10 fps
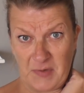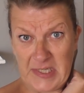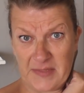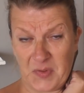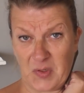
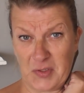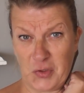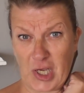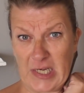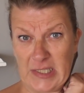three different lots
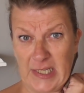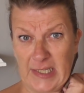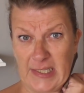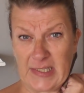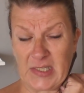of train
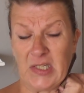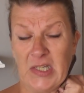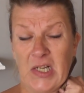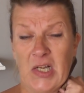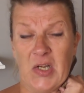tickets
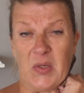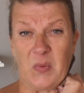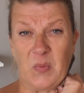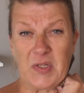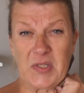
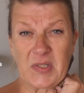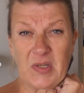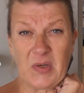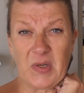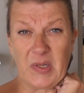was